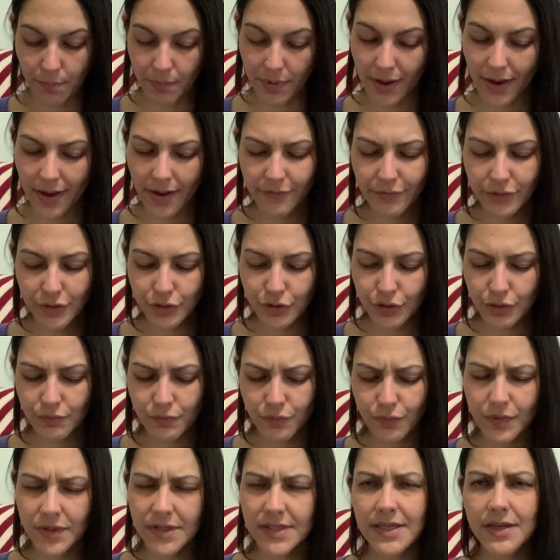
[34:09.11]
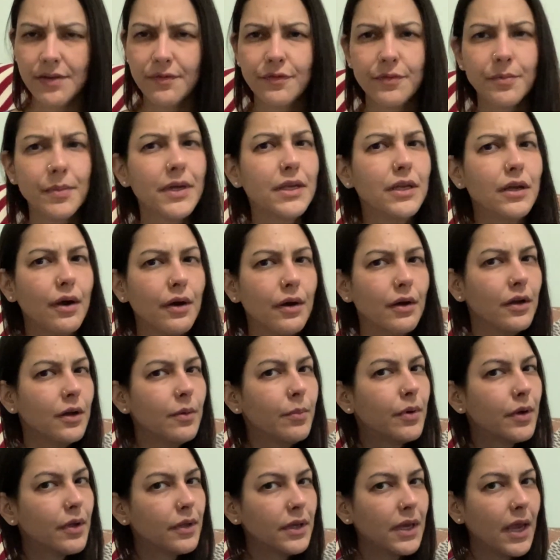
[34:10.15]
I haven't received my
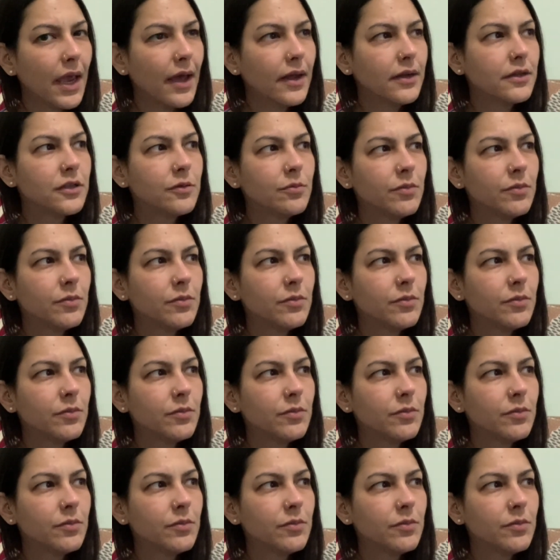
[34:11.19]
Yarnable yet.